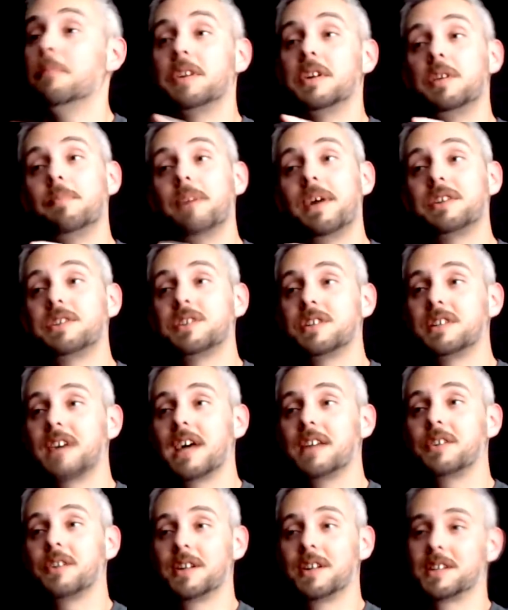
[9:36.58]
But you mentioned
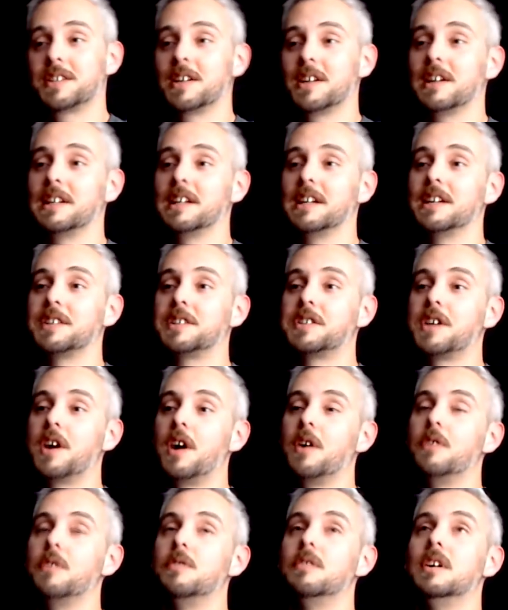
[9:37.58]
tectonics earlier,
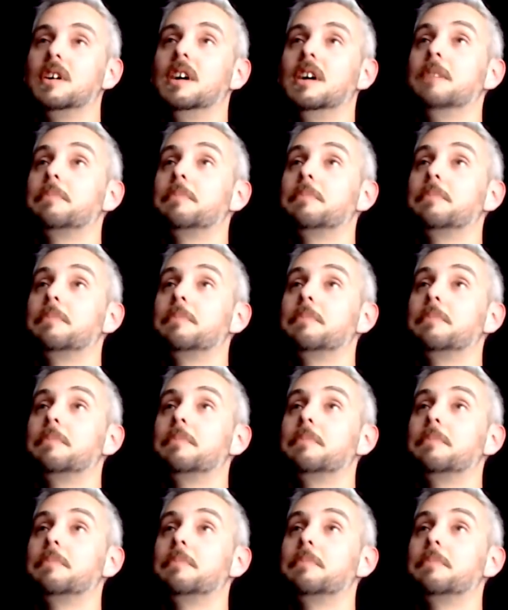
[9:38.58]
so